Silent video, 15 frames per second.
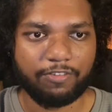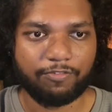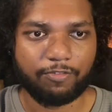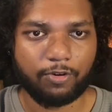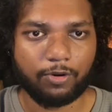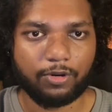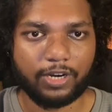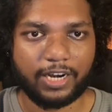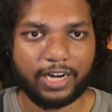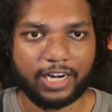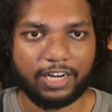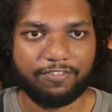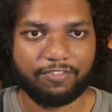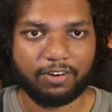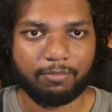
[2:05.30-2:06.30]
flow directly
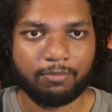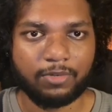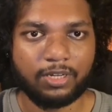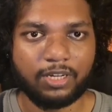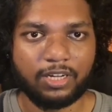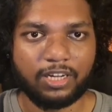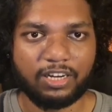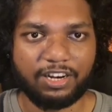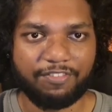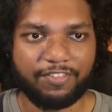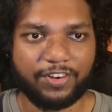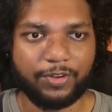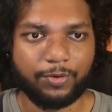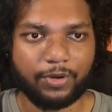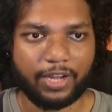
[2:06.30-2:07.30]
from
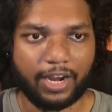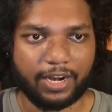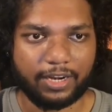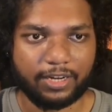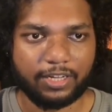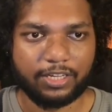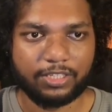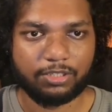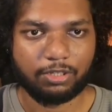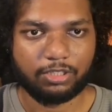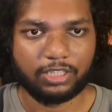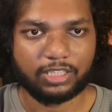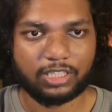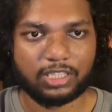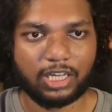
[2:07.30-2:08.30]
Revenue Cat. So
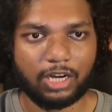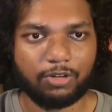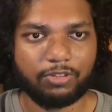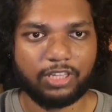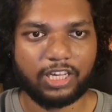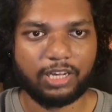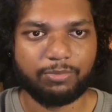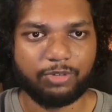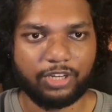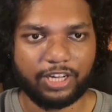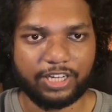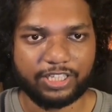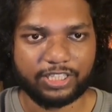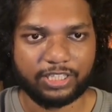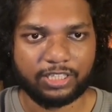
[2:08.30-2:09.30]
this is how the
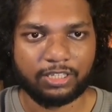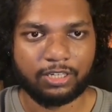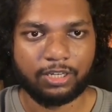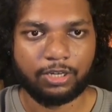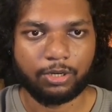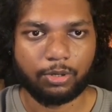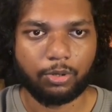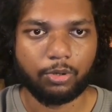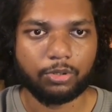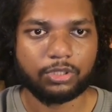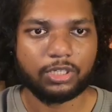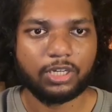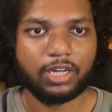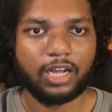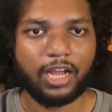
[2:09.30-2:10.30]
communication goes.
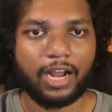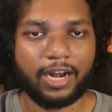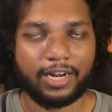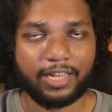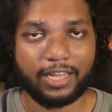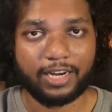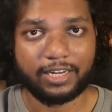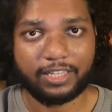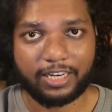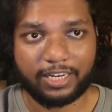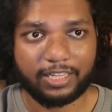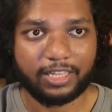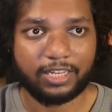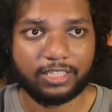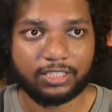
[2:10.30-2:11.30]
And there are three
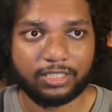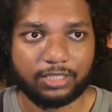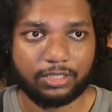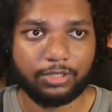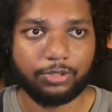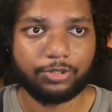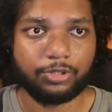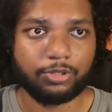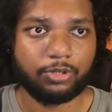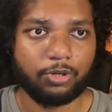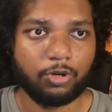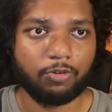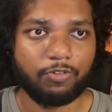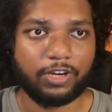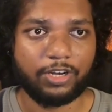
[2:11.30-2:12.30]
things you should
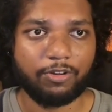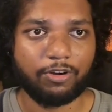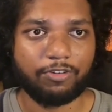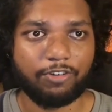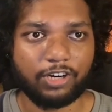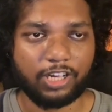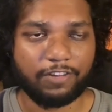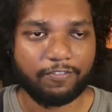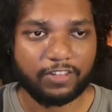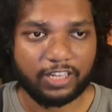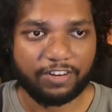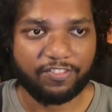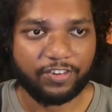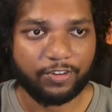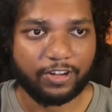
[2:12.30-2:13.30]
know when you are working with
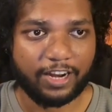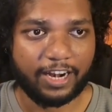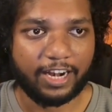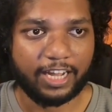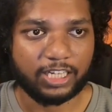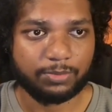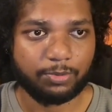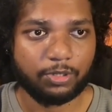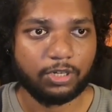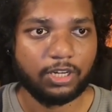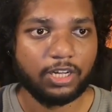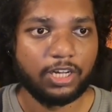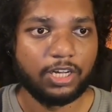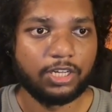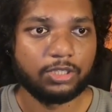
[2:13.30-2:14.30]
Revenue Cat dashboard.
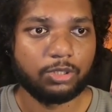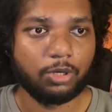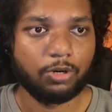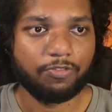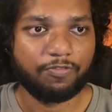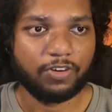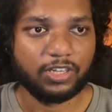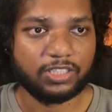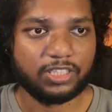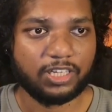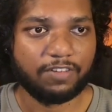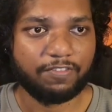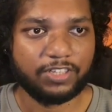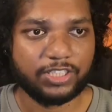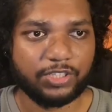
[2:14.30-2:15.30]
So first thing
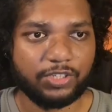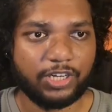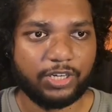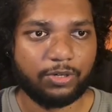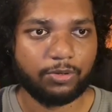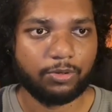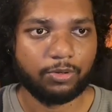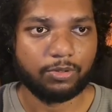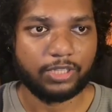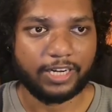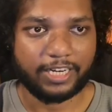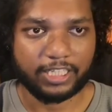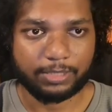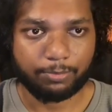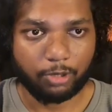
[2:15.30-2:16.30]
which you need to know, that
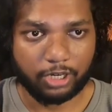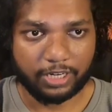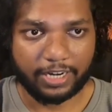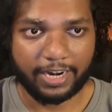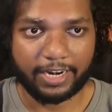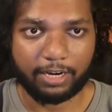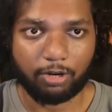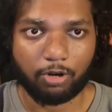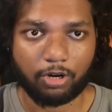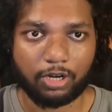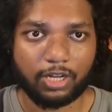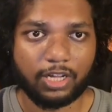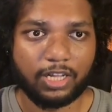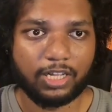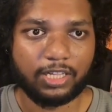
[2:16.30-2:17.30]
is product catalog.
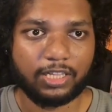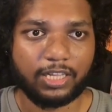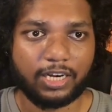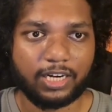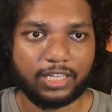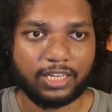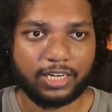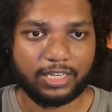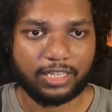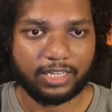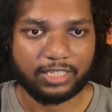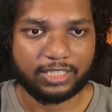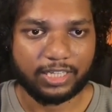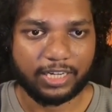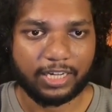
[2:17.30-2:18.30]
There are three
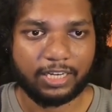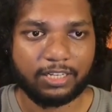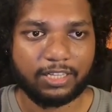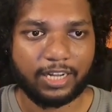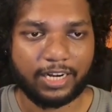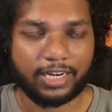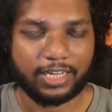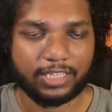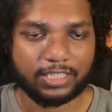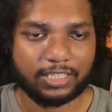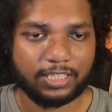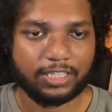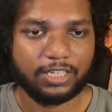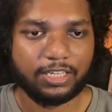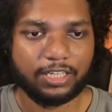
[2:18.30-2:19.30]
things again, that is
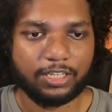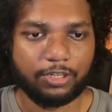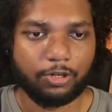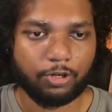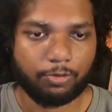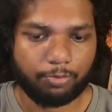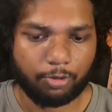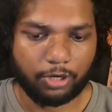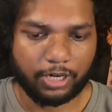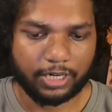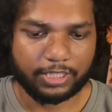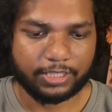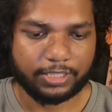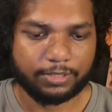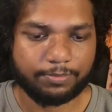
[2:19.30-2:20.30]
your
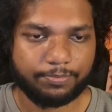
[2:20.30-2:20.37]
products,